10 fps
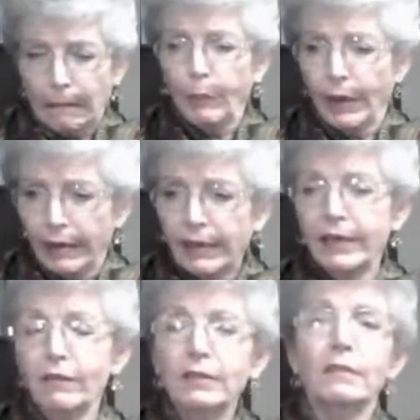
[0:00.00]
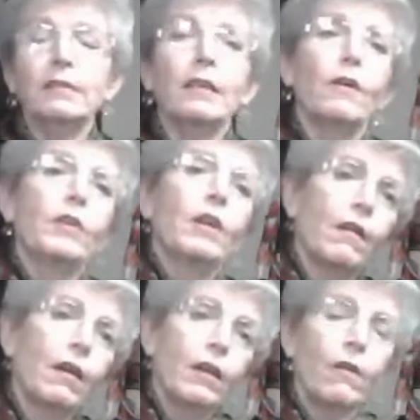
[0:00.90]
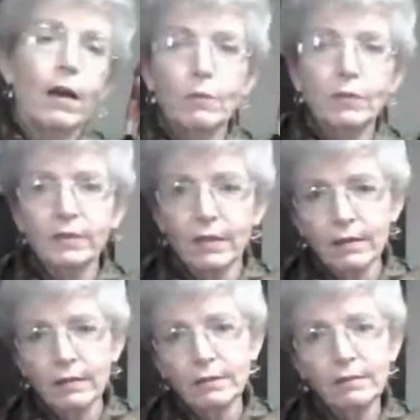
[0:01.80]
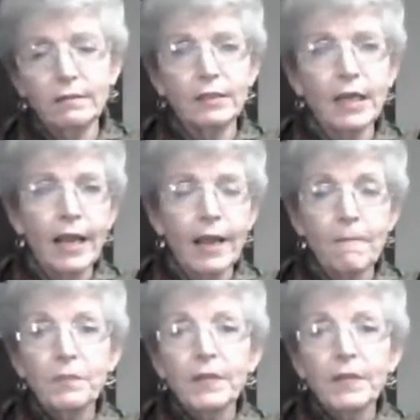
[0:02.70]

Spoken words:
bringing it down so slow, and you thought your arm was going to die?